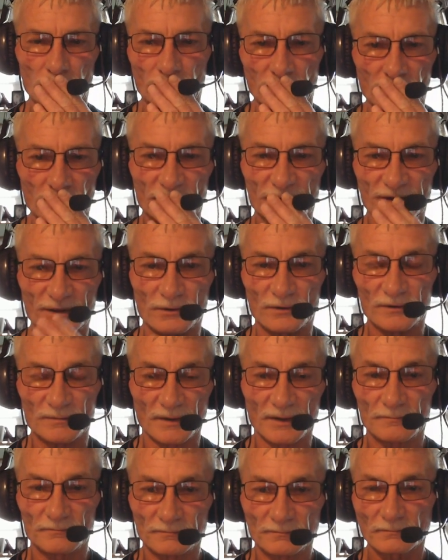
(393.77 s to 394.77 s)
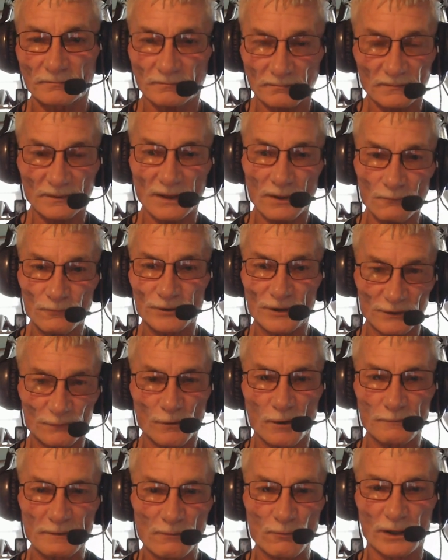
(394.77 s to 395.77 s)
Excuse me, which is
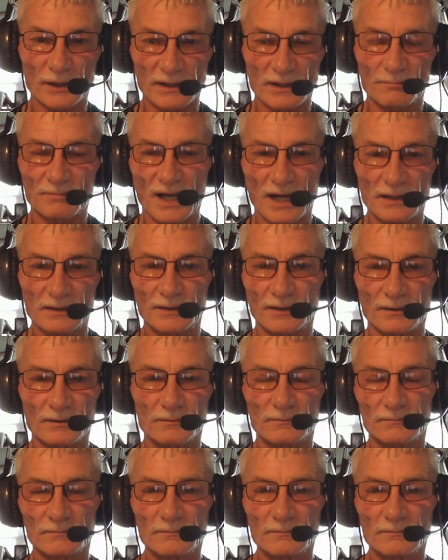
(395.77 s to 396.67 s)
what we want to get back to.